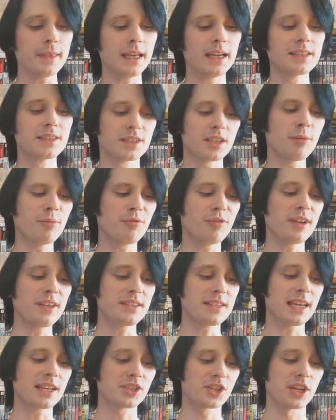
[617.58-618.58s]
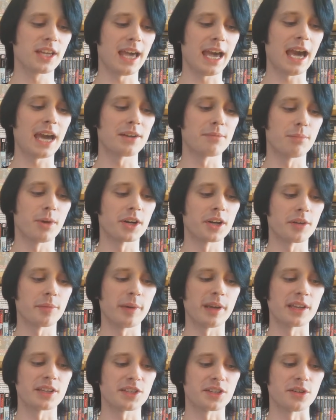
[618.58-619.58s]
And some friends actually had modded
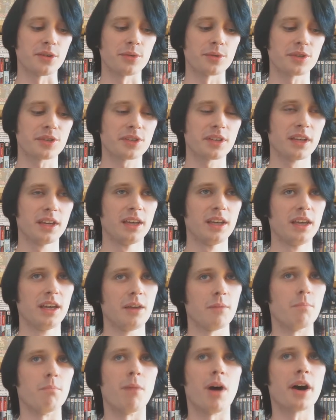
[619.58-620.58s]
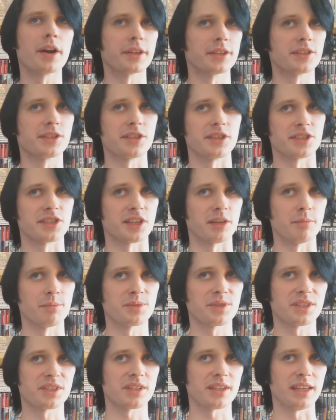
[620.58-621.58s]
PS2s. Modded
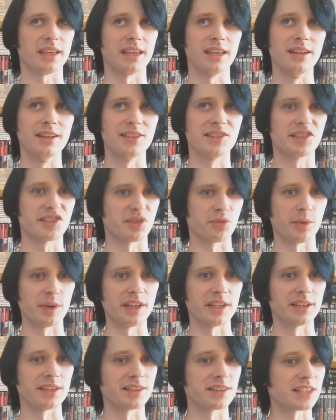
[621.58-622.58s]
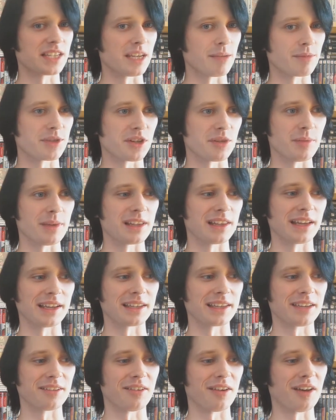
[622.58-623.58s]
systems in Sweden seems to be
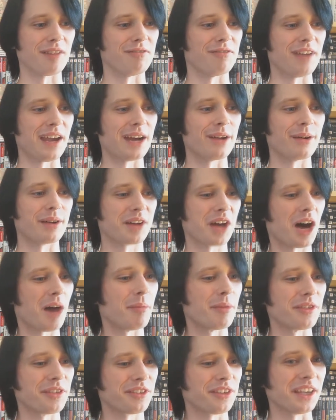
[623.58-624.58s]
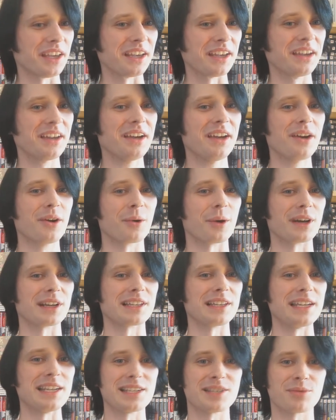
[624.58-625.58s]
like a very common thing, or
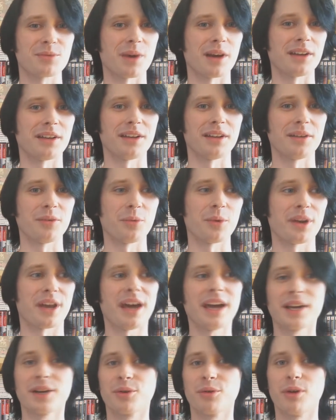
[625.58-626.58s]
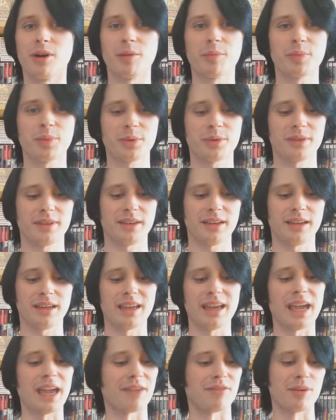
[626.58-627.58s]
at least when I grew up,
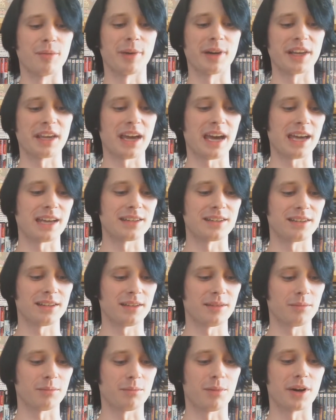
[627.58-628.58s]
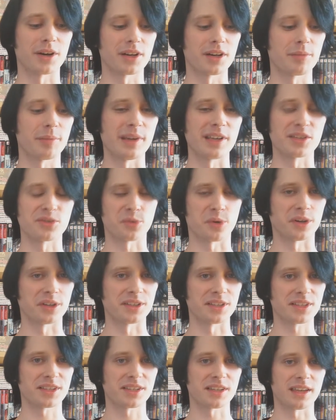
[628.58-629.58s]
everybody had modded
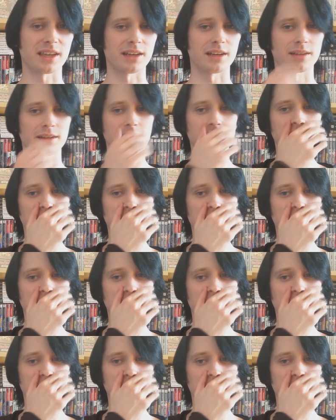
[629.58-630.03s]
PS1s, and